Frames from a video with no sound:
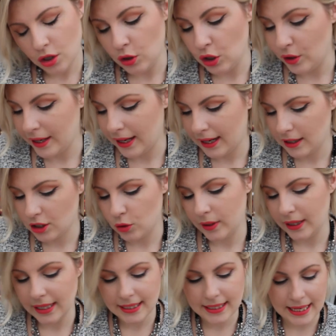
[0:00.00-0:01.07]
You can
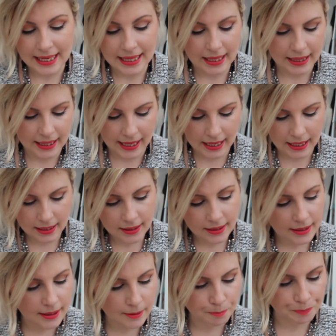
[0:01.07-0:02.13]
actually see the
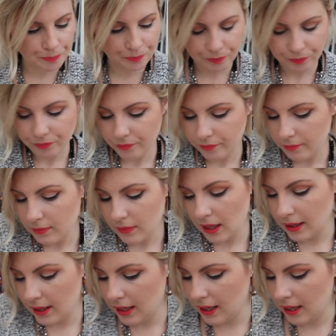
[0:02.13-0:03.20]
things.
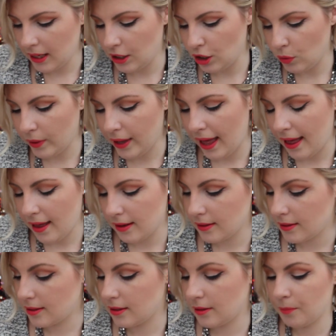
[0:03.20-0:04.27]
In here you
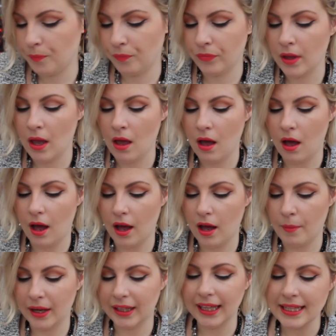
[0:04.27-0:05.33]
get
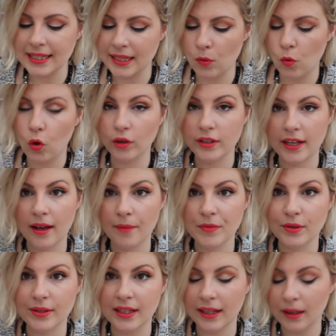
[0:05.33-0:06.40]
a cleansing water.
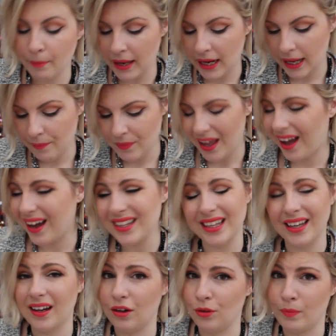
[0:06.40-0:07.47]
So it's a little mini. I
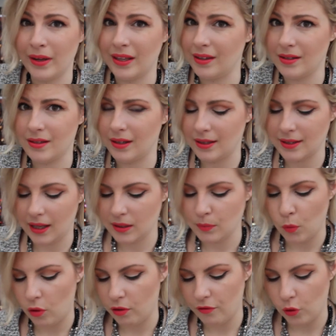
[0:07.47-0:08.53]
think I could make these things last
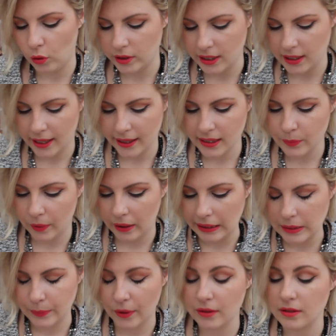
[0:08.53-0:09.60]
more than 14 days, but I
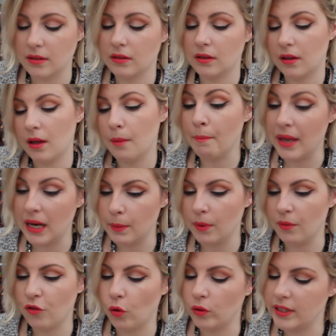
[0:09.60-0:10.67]
suppose
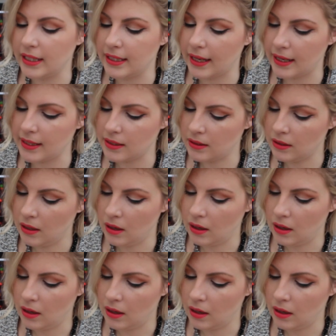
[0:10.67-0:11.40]
minimum 14 days.